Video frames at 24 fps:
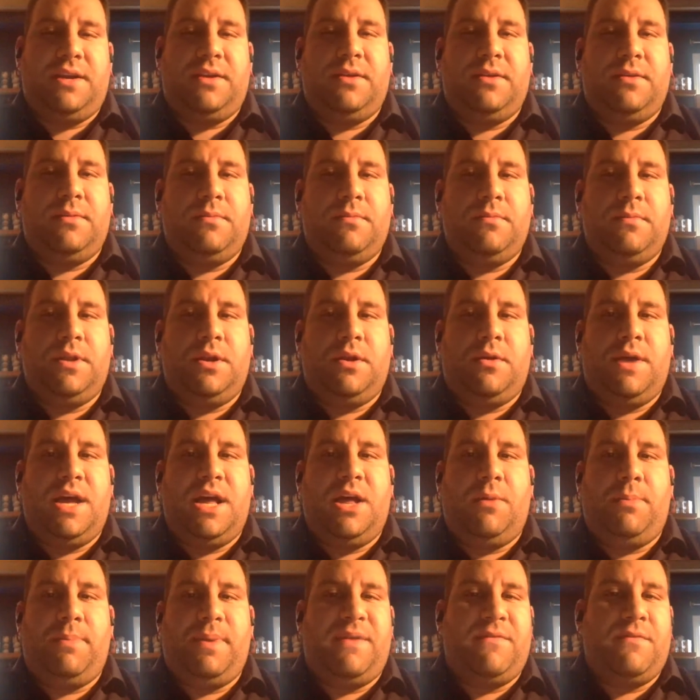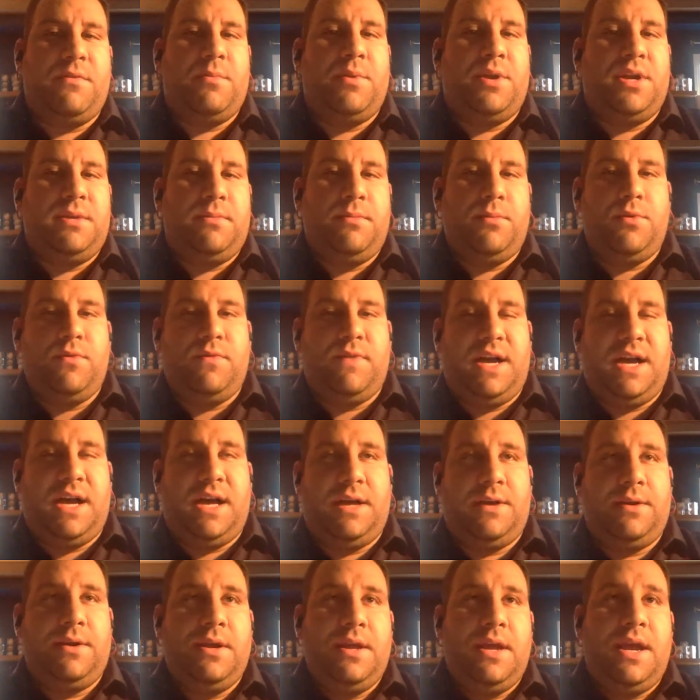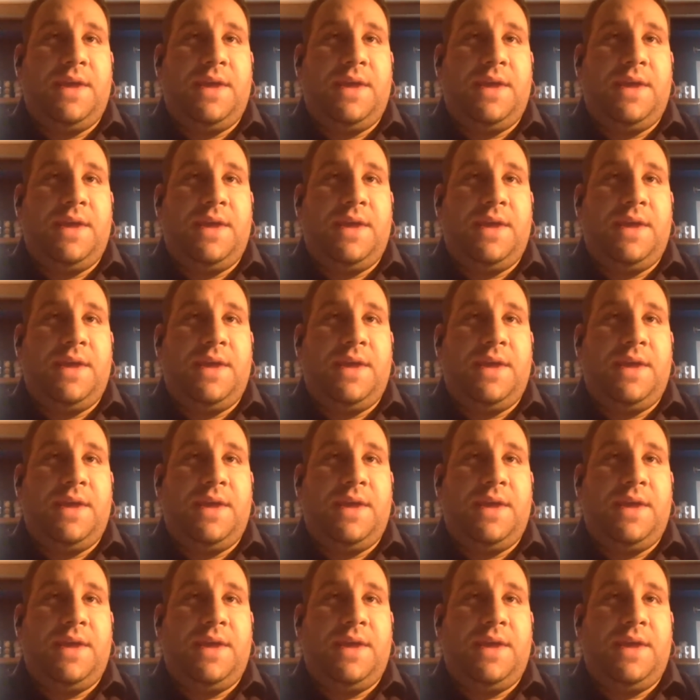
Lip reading: to, help everybody move on.